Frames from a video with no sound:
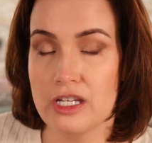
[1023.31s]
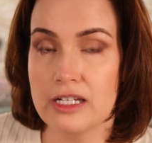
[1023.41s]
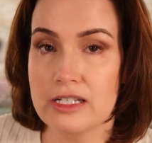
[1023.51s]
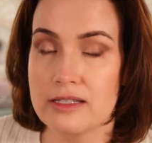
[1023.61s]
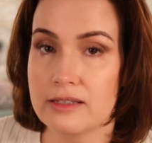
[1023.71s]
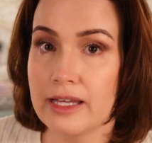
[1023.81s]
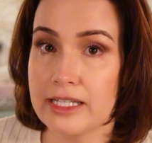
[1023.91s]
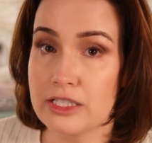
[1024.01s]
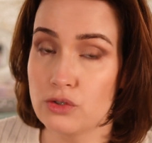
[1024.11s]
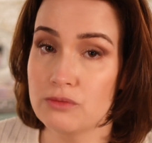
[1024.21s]
It is
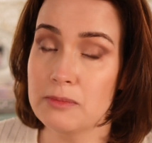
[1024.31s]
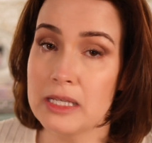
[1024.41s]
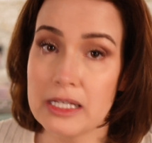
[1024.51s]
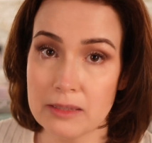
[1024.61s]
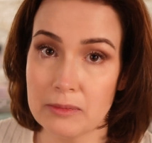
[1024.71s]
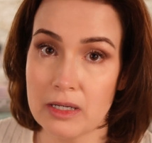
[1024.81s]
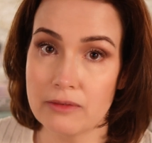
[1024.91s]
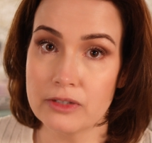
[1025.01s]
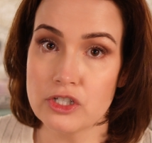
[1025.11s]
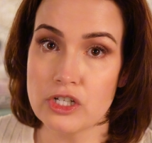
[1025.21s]
light to medium
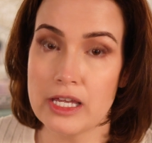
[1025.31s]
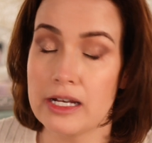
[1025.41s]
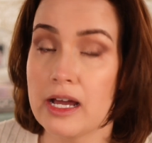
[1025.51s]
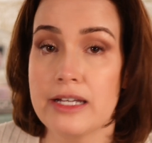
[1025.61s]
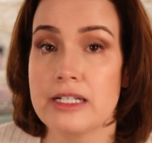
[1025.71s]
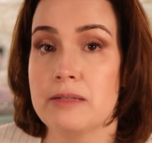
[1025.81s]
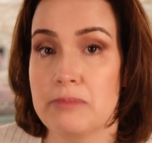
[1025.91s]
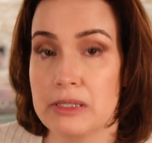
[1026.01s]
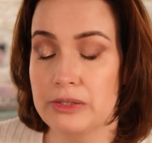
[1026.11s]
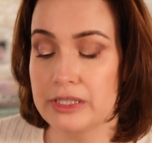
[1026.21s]
coverage, and I didn't
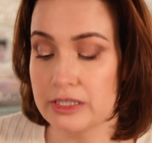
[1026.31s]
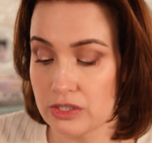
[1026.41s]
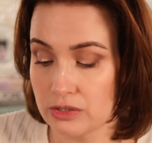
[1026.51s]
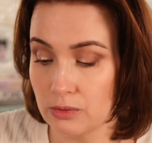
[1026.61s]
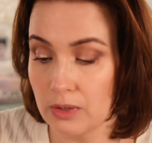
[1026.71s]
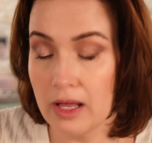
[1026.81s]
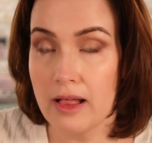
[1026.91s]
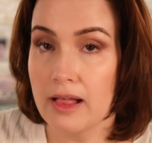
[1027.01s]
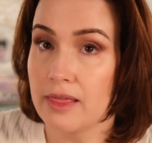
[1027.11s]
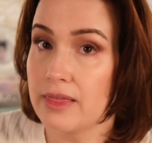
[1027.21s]
build it, so
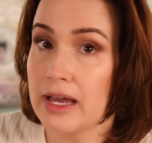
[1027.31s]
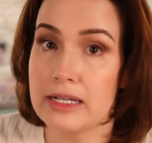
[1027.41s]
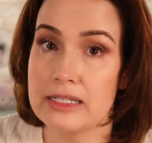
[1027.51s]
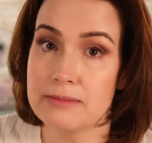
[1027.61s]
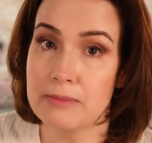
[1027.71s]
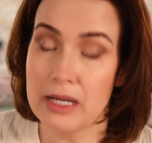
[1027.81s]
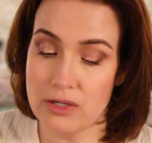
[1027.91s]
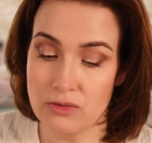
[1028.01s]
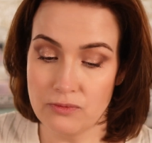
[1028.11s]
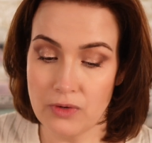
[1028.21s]
that is my
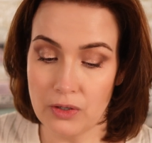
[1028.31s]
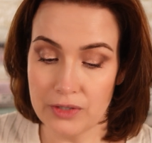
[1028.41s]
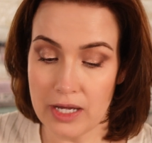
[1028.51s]
own fault.